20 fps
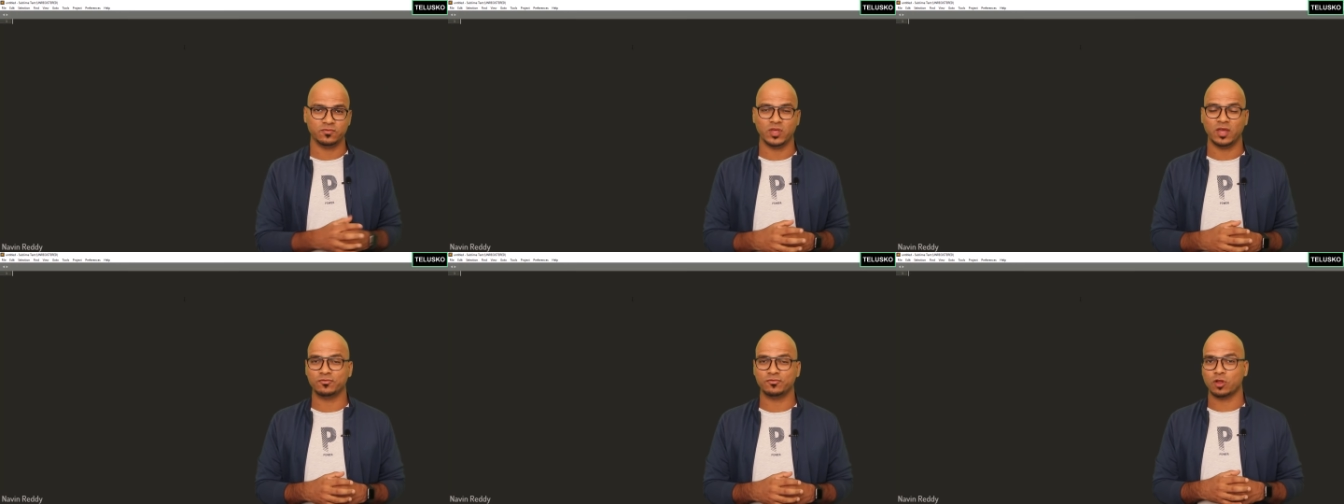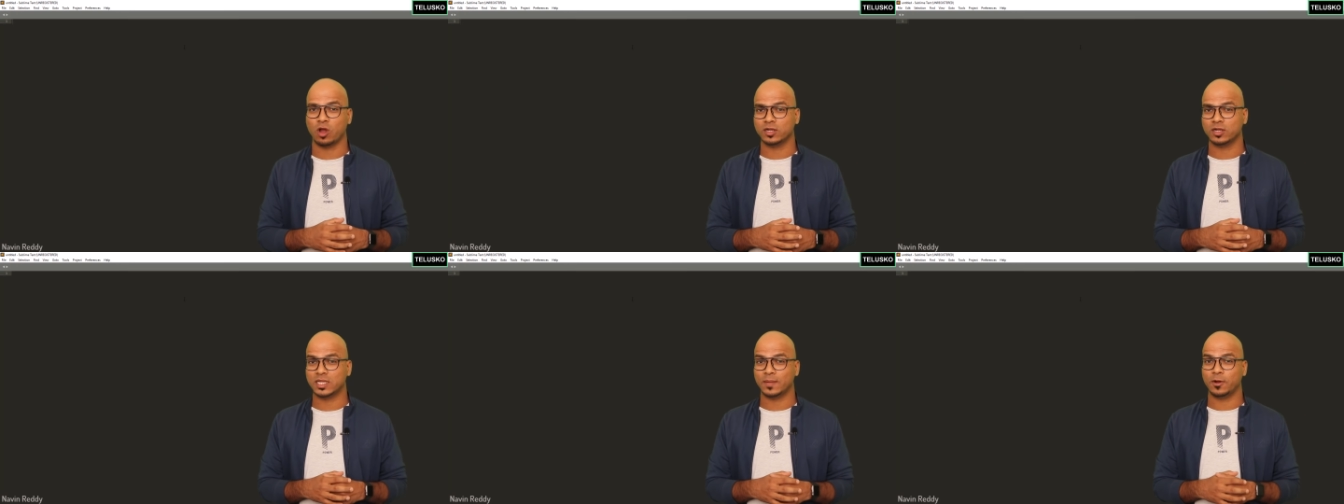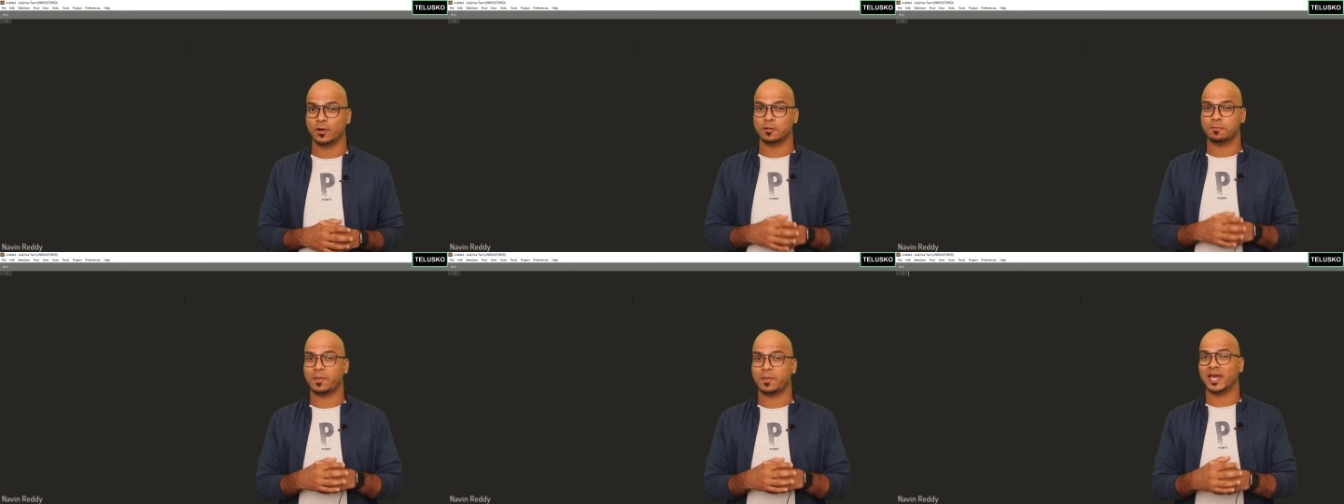we have talked
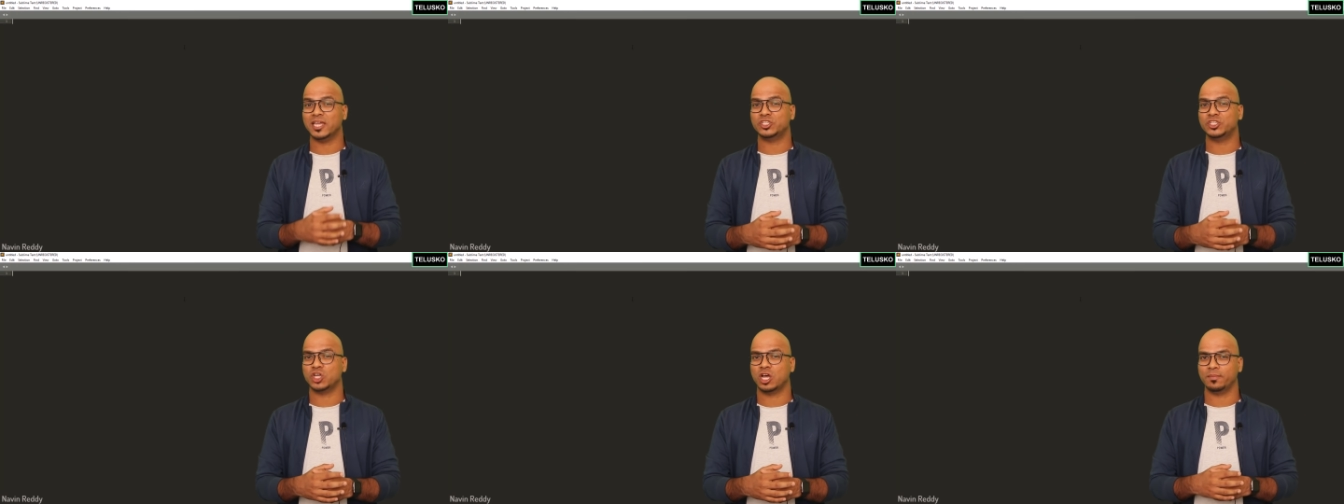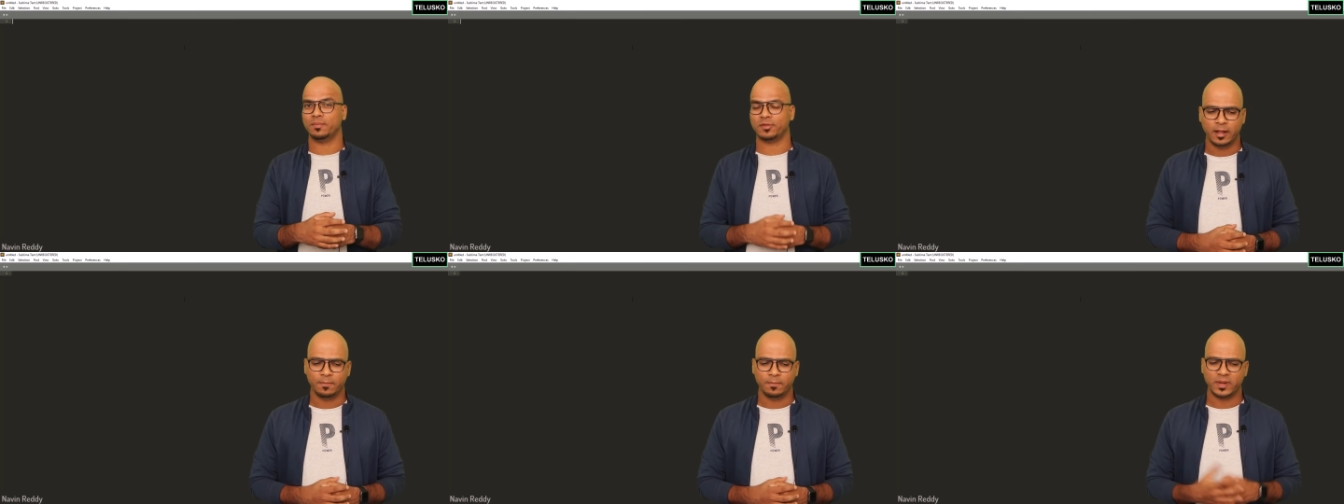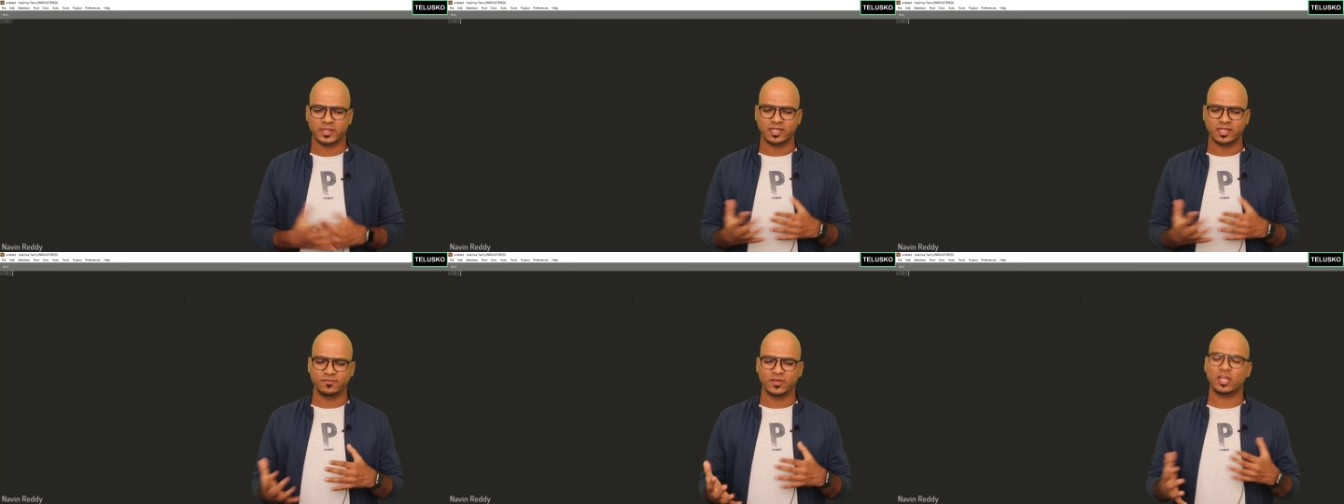about PyCharm,
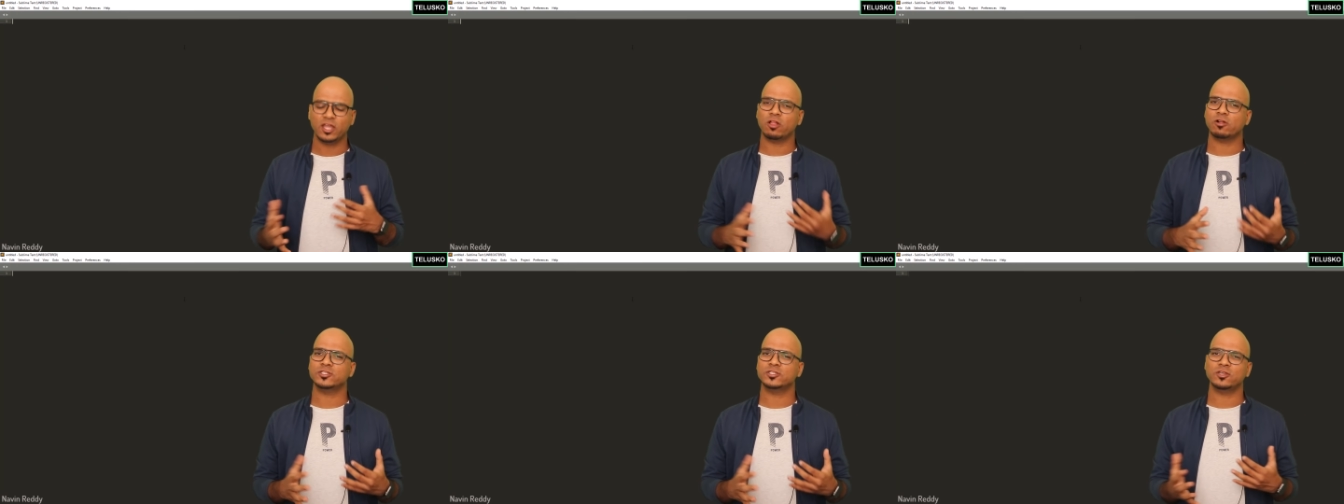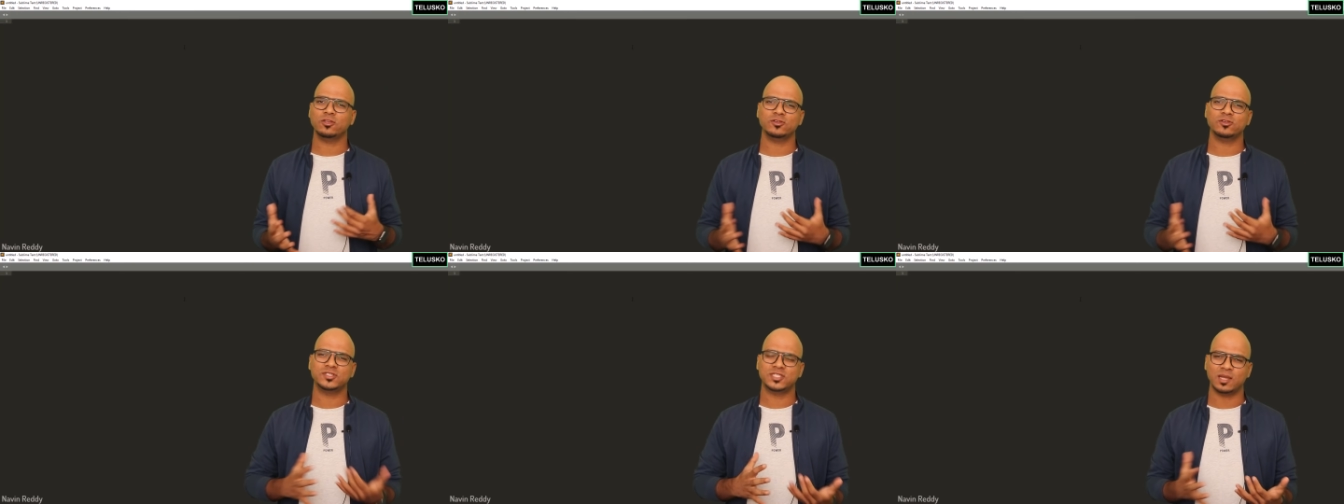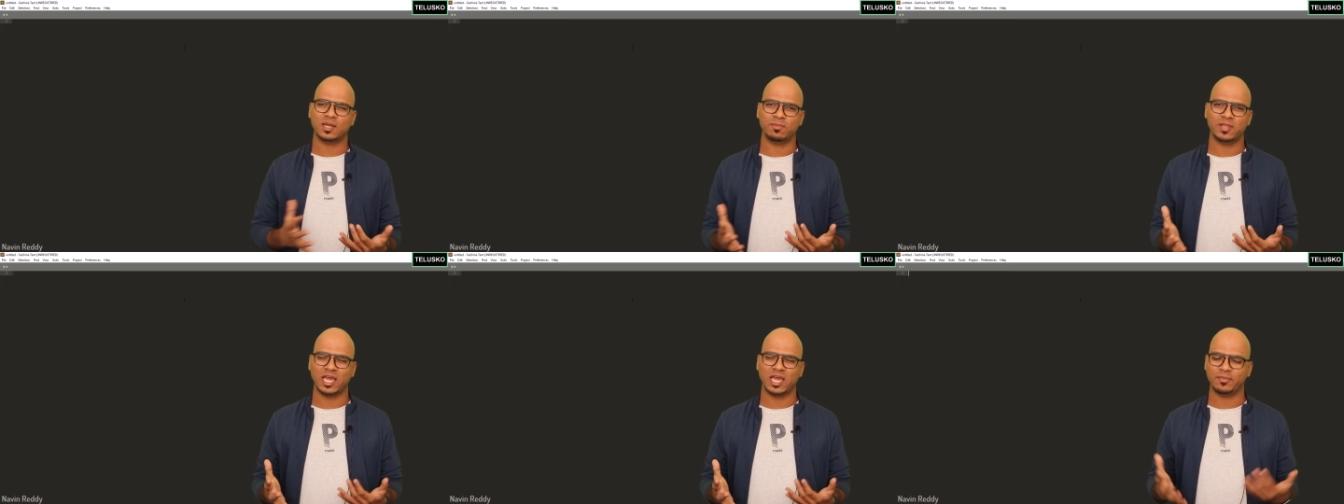but then we can also use
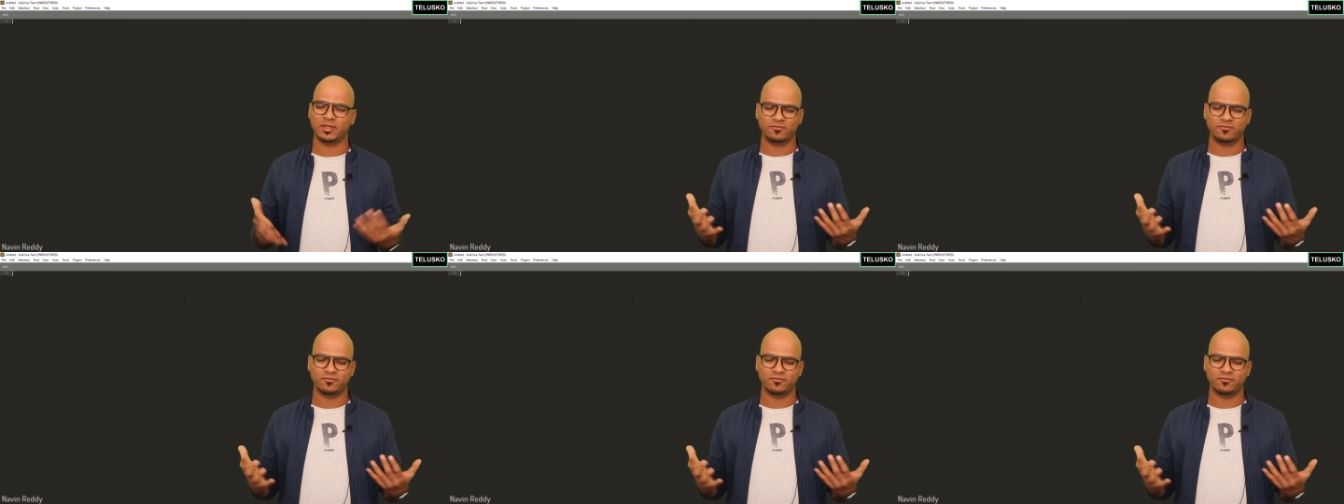Sublime.